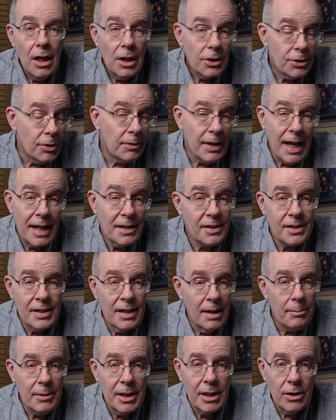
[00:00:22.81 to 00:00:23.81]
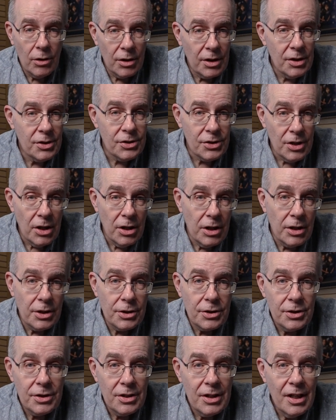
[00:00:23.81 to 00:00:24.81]
So that sent me on a
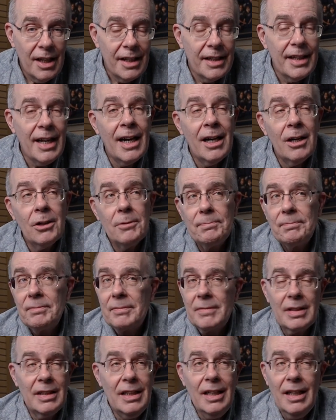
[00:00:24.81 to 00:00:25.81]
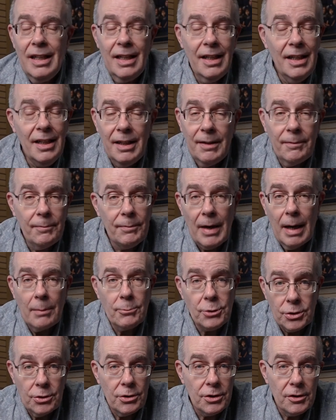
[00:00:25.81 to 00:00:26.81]
search. Now, if I'm
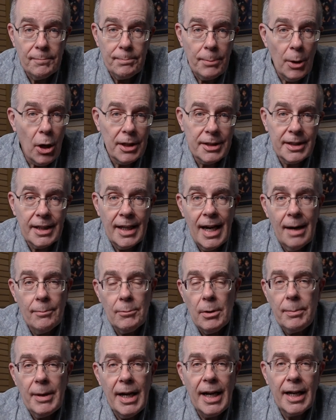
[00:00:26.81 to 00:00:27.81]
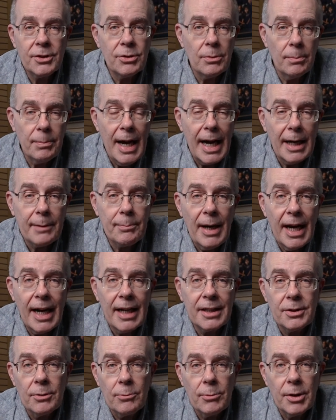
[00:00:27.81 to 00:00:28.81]
sure you've bought camera bags or
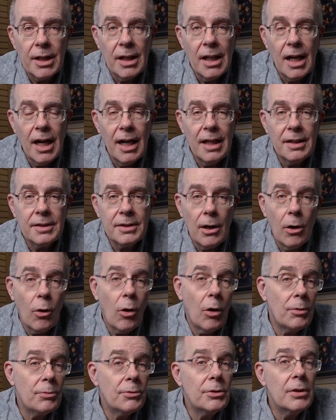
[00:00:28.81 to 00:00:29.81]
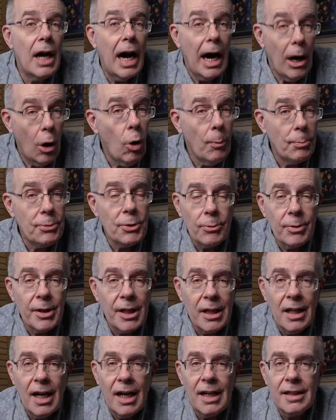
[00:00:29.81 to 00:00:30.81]
backpacks and realize, or I hope you
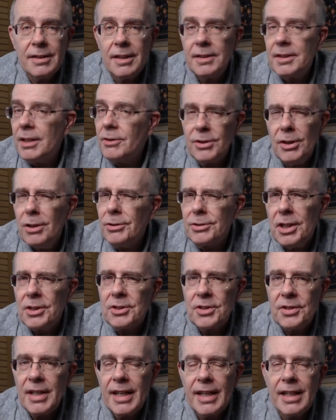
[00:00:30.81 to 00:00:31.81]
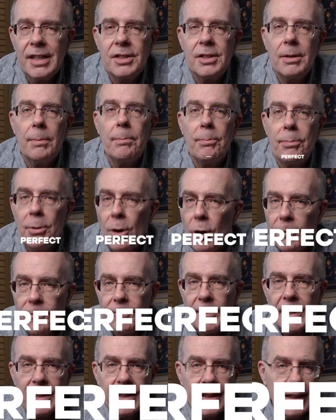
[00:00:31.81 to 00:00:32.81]
realize, that there's no such thing as a
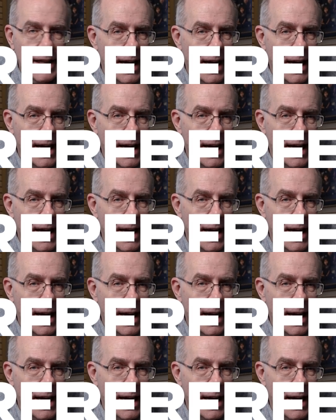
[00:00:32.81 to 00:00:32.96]
perfect